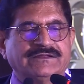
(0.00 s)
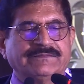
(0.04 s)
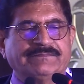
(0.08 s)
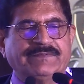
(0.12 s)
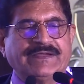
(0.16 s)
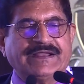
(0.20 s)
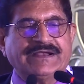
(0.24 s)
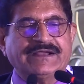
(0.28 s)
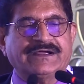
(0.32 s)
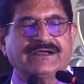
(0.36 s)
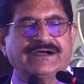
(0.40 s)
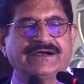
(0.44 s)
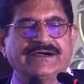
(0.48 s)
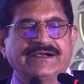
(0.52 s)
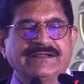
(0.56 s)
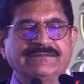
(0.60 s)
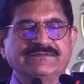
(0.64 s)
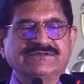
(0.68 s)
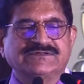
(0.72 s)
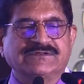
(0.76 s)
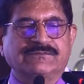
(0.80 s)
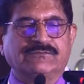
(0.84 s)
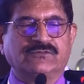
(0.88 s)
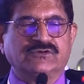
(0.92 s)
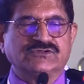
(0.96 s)
The pericardium
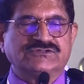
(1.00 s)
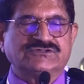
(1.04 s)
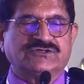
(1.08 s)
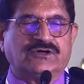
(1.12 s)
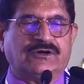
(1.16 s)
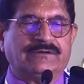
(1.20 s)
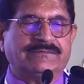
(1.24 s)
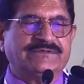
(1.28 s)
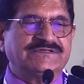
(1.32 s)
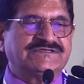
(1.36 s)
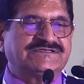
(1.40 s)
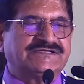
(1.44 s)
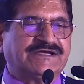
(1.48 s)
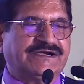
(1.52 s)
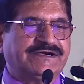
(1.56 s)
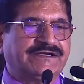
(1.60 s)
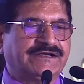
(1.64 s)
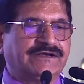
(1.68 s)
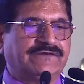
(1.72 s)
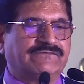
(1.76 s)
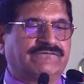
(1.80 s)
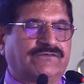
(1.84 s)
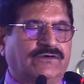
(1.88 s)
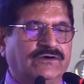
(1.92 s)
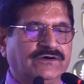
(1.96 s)
is the most common site
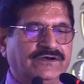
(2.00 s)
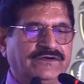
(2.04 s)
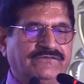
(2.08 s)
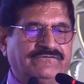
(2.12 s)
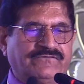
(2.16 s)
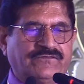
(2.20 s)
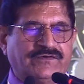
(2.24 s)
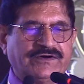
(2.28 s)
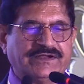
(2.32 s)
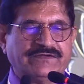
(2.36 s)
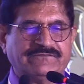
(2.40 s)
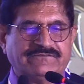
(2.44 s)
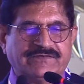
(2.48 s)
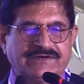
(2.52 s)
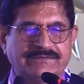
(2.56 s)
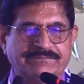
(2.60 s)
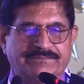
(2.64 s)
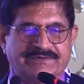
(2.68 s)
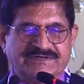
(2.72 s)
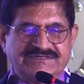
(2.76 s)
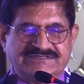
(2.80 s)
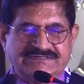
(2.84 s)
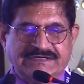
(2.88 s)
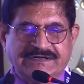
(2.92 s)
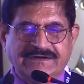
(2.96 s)
involved in
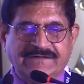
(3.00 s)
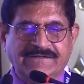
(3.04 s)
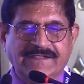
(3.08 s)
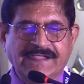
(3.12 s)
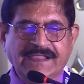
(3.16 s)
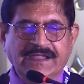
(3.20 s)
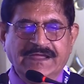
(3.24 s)
41%,